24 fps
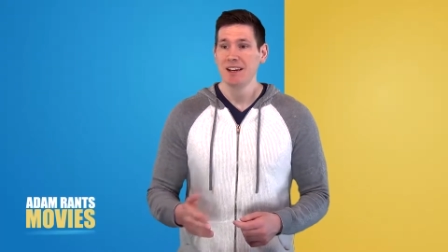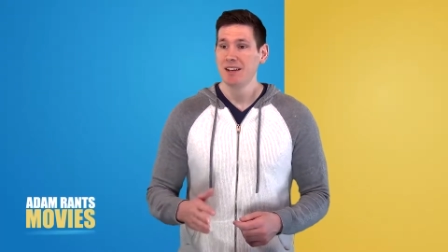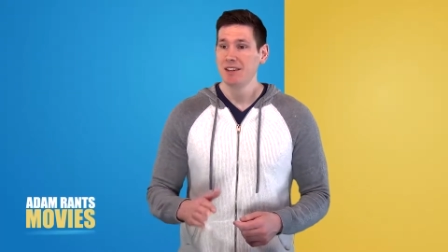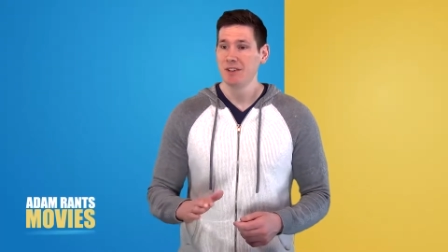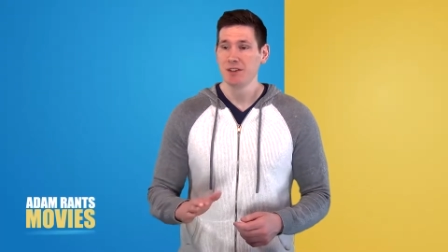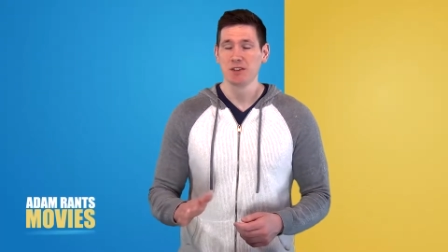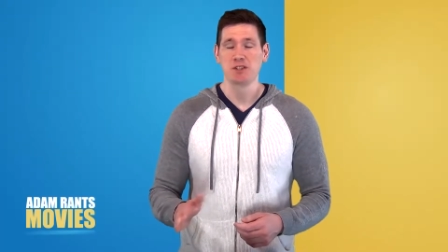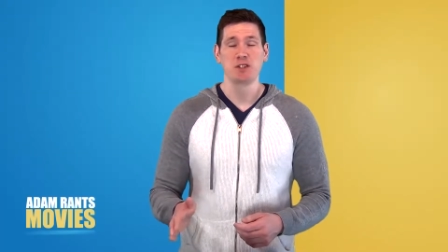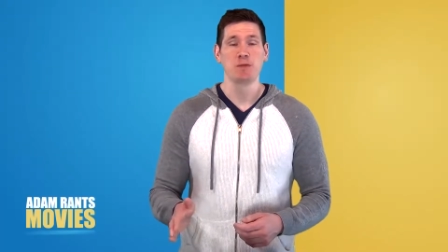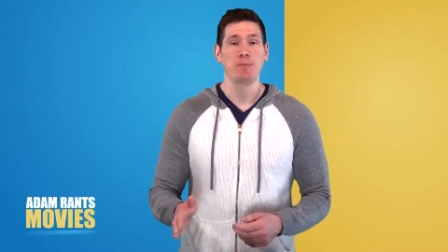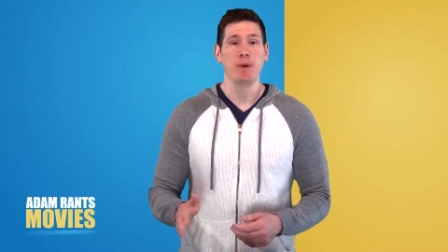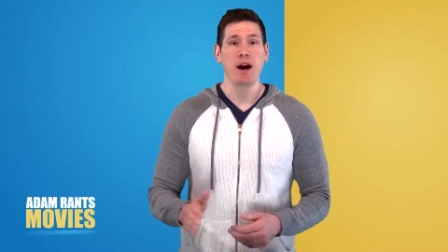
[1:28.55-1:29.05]

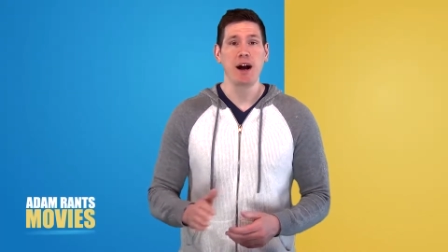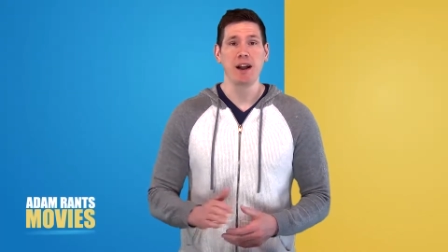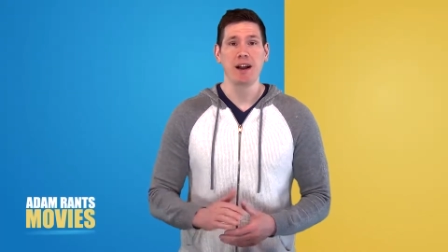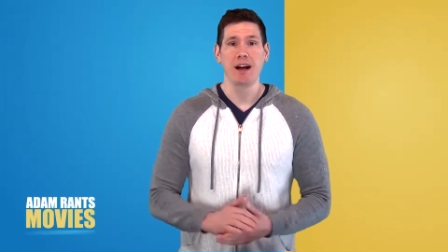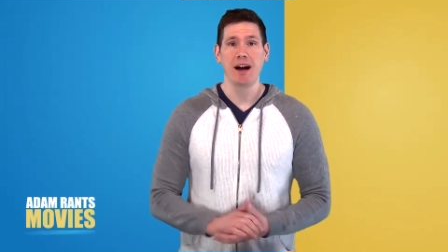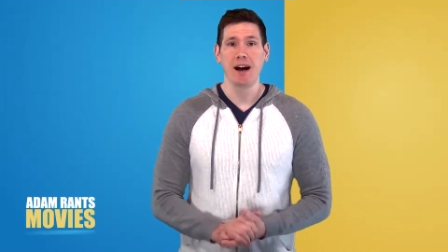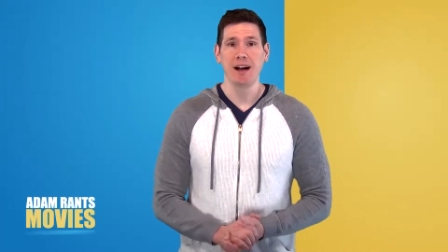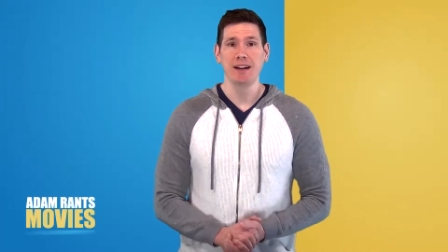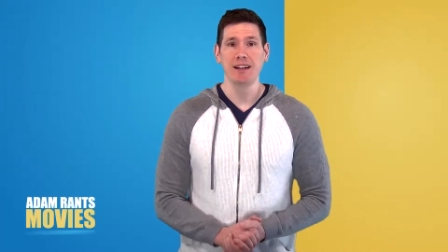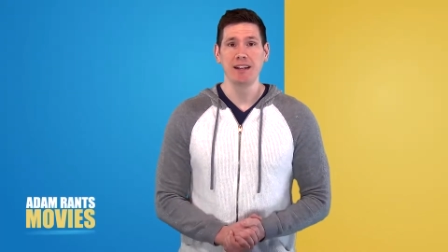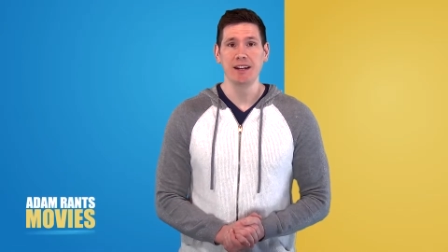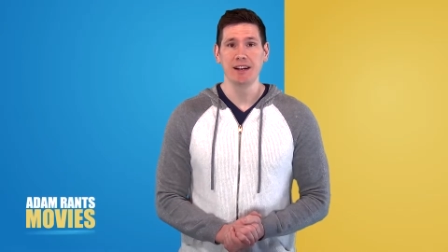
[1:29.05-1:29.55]
They're spot
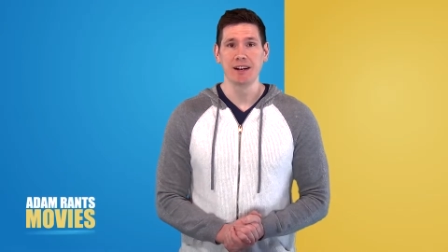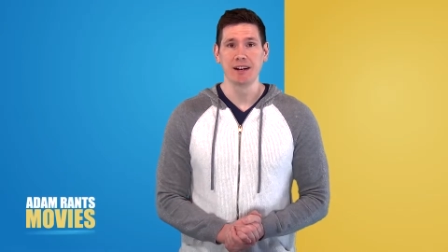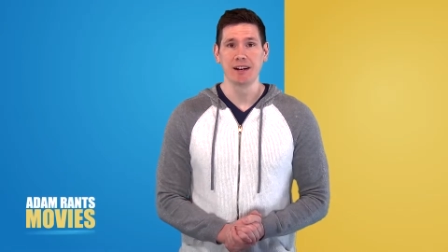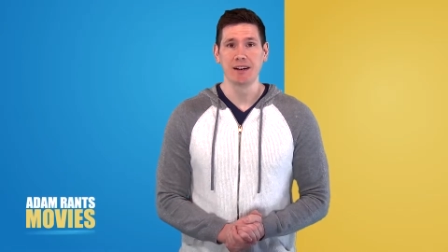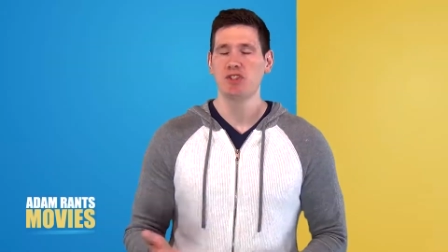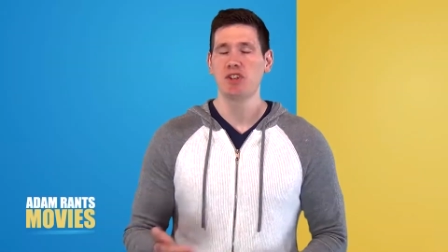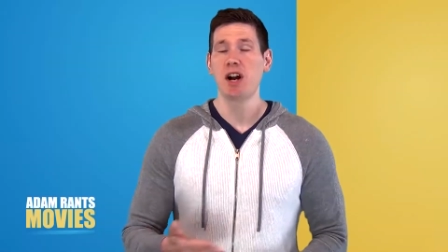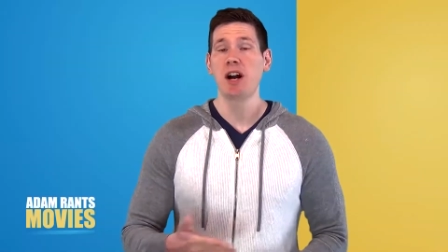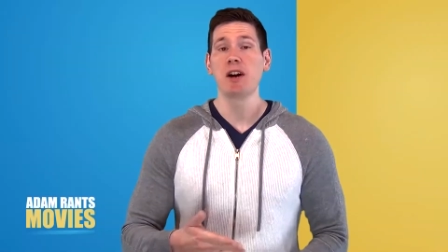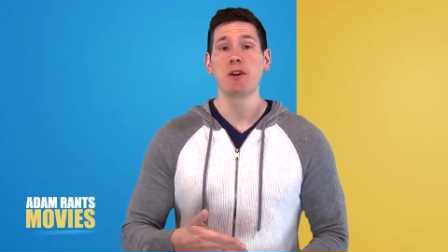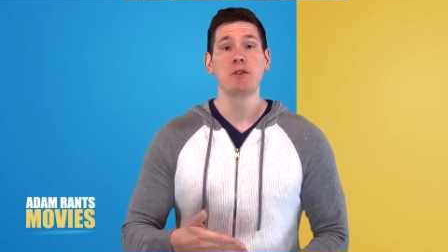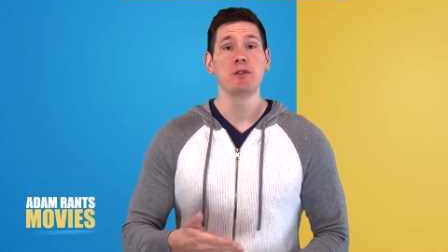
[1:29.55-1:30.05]
on here.
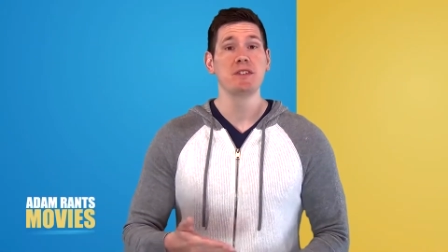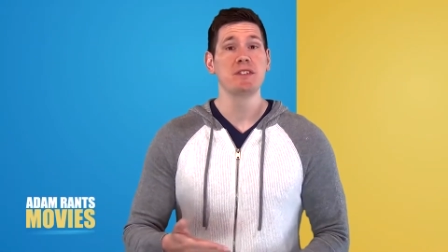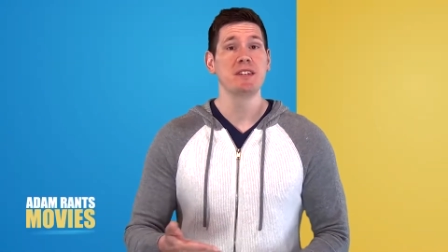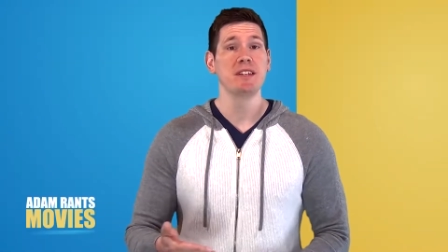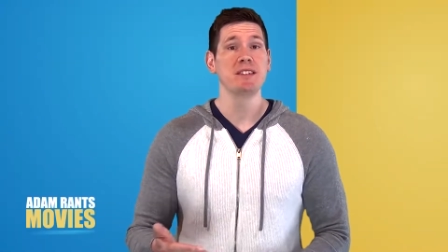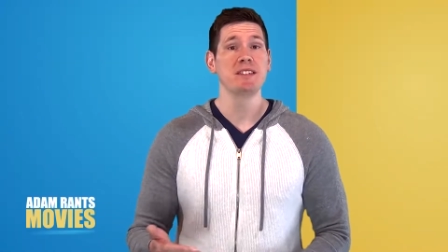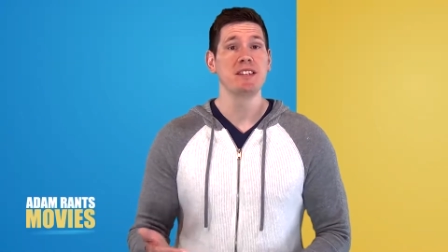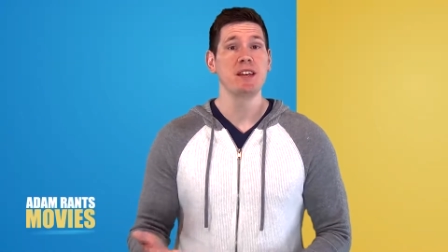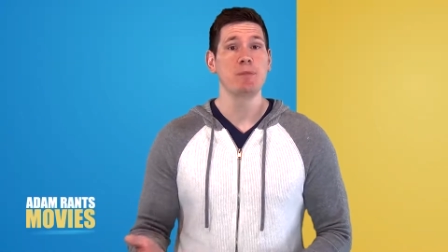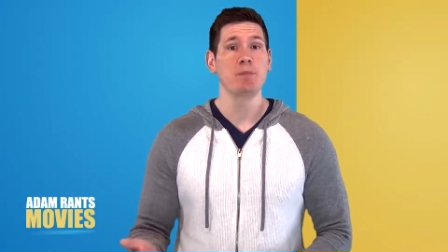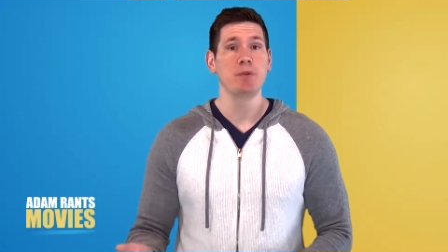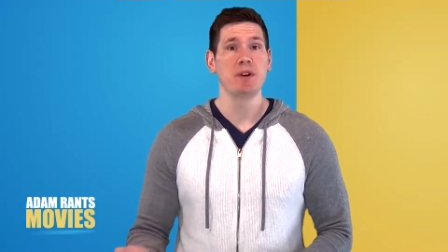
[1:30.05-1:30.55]
John
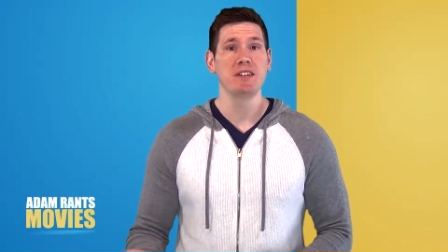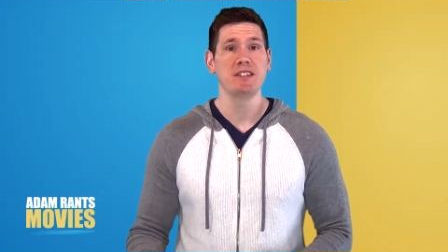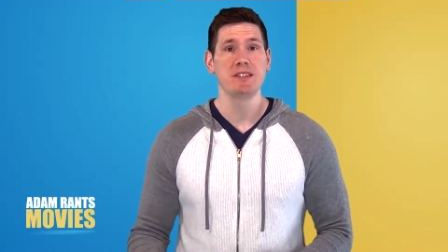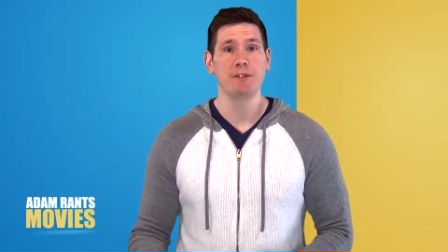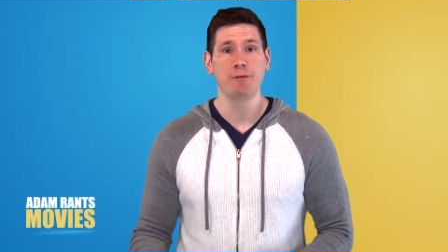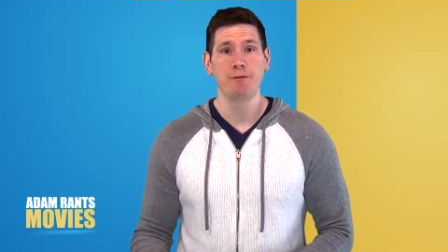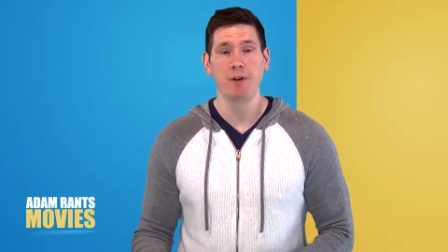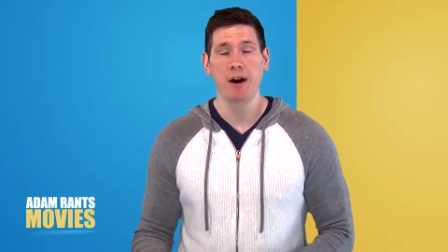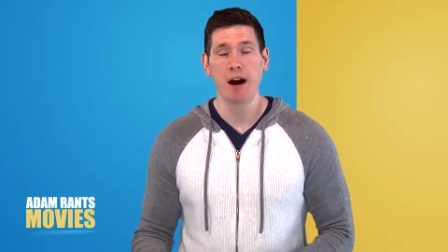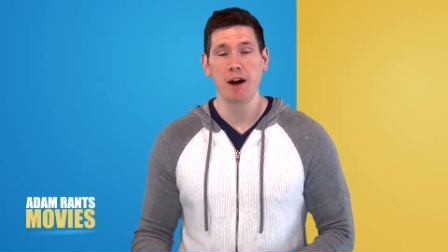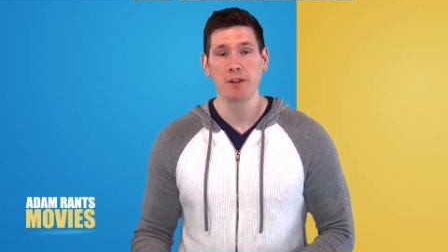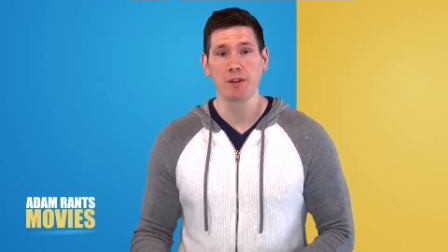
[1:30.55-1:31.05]
Krasinski plays the
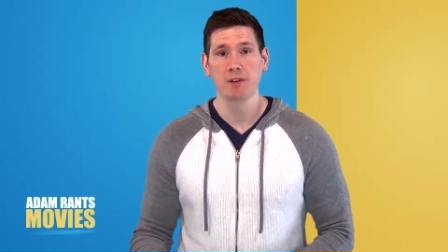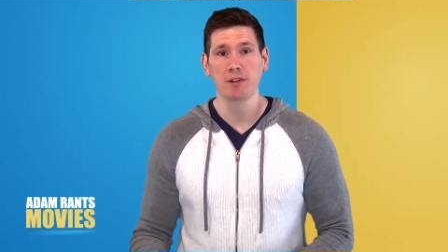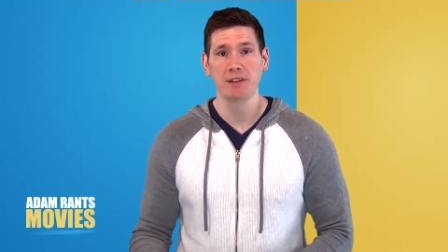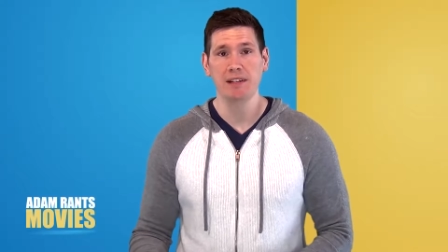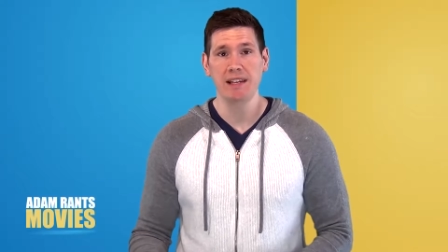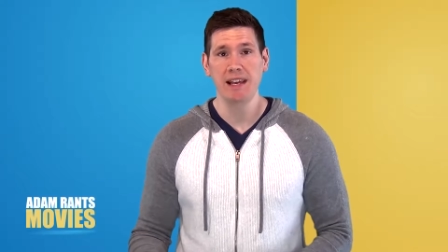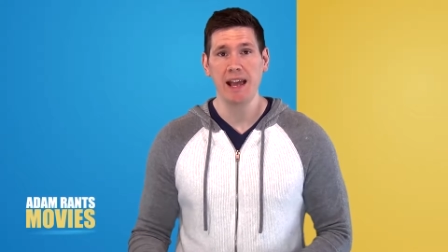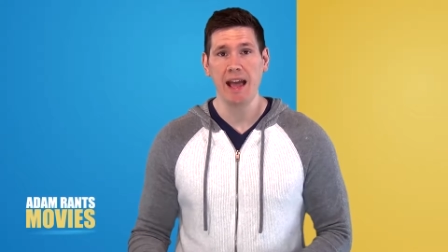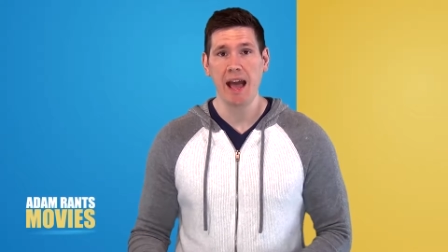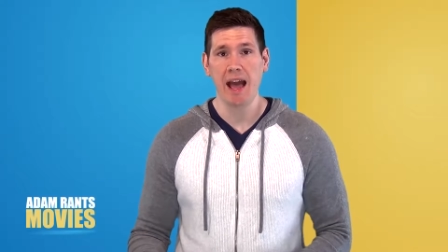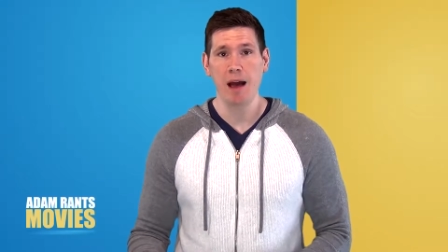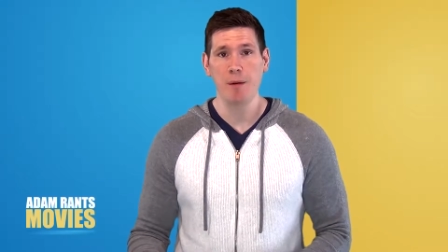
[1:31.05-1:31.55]
father,
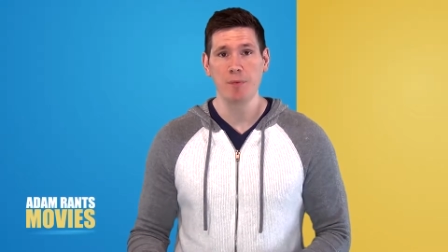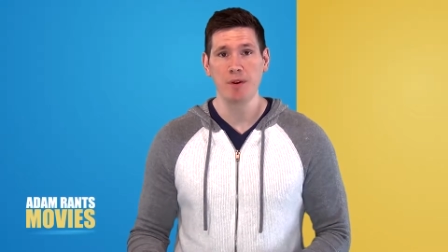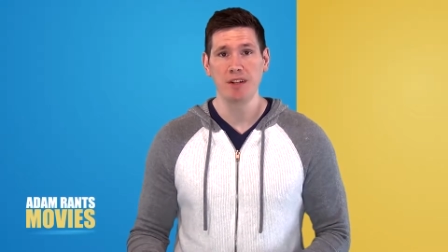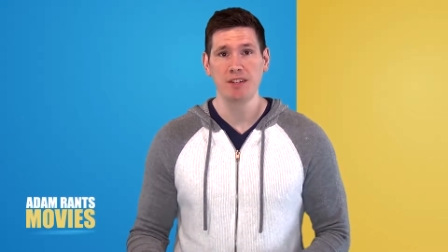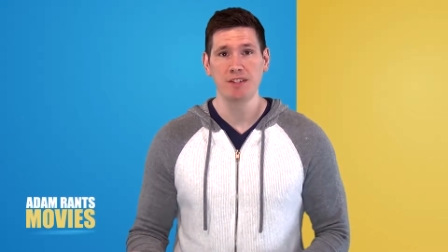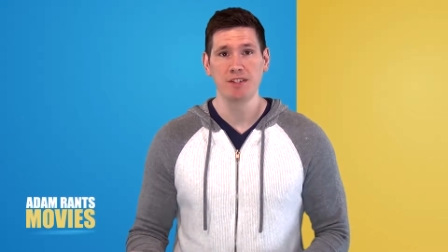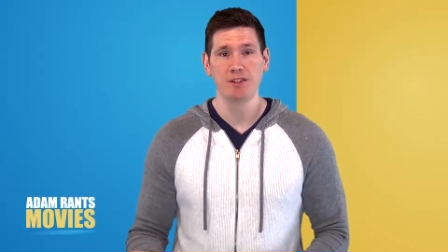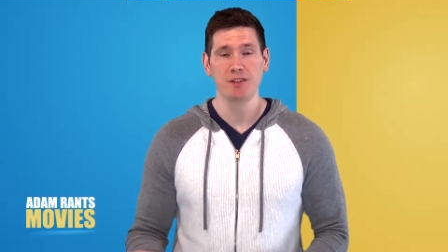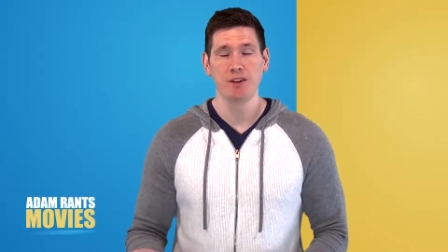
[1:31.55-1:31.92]
Lee Abbott.